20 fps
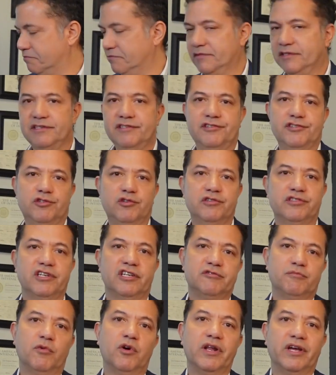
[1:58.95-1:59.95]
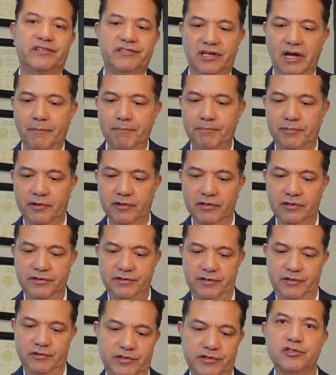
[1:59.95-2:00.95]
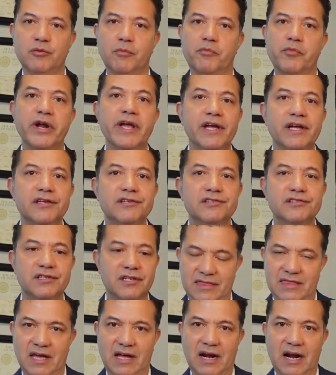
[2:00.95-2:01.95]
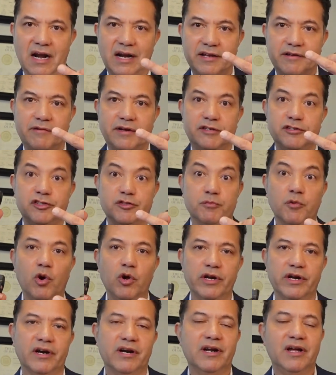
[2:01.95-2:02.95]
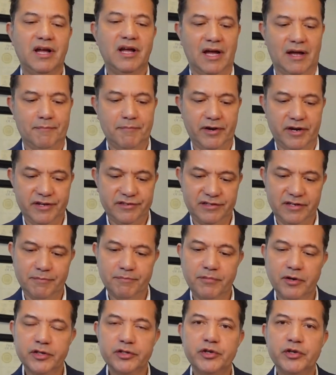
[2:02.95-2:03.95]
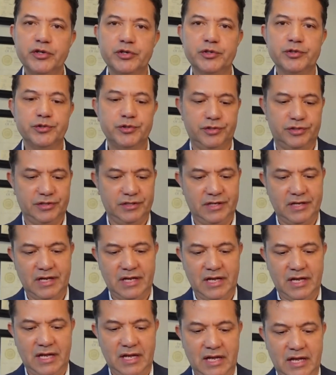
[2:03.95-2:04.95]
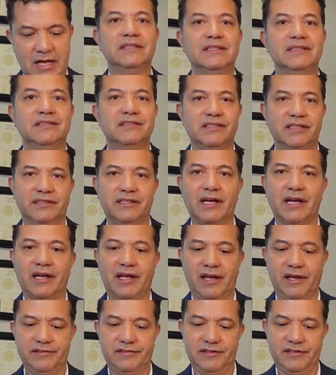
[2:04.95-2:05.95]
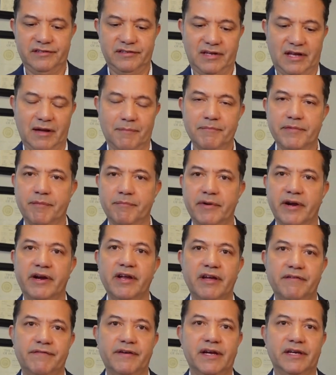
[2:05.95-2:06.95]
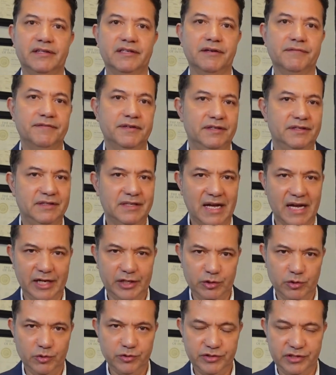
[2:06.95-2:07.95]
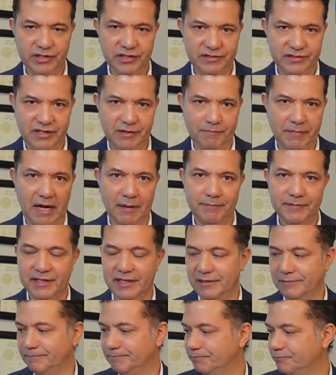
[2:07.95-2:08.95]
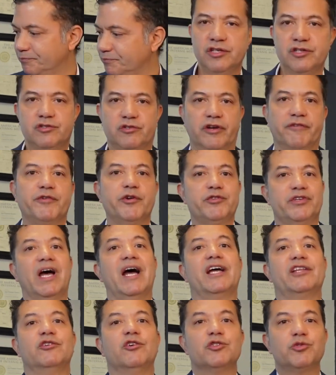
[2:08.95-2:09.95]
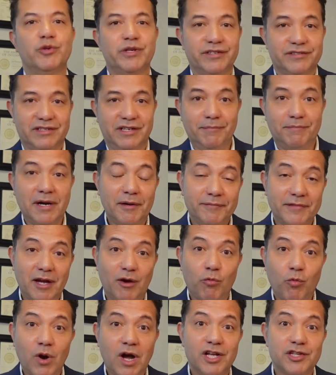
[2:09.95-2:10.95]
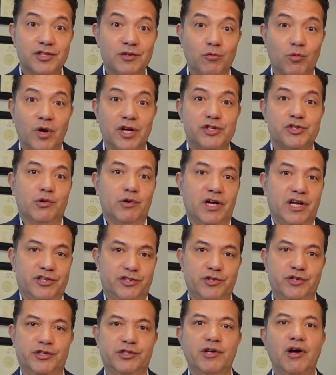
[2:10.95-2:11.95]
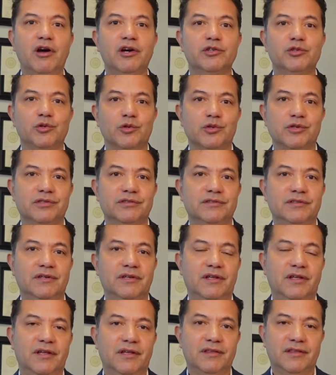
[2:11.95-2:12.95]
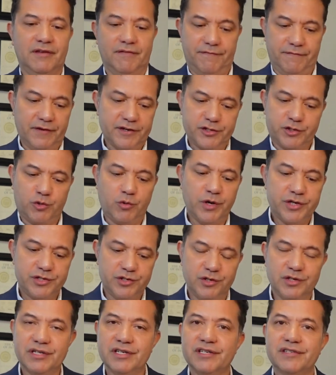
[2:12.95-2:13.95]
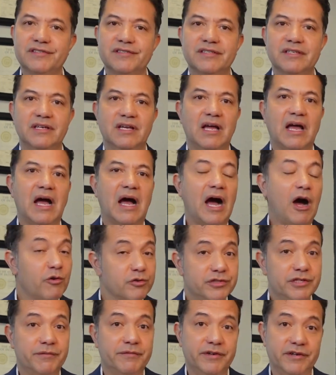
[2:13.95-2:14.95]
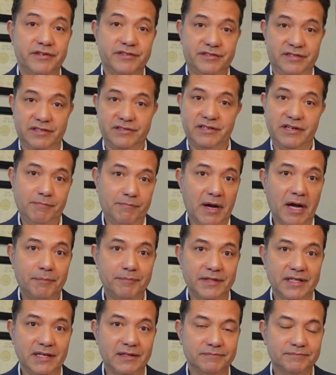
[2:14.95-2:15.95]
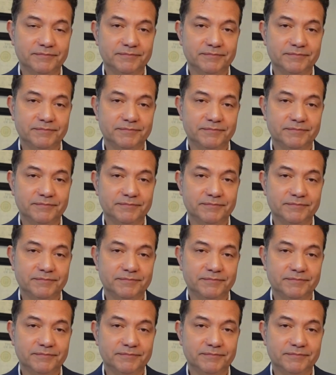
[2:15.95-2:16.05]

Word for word: This is just a small example, you some rings that are even smaller and very simple to use. In certain cases can be very effective diagnosing a sleep apnea. So if you're diagnosed with a sleep apnea, what, what you ask your doctor? The first question is, how severe is the sleep apnea?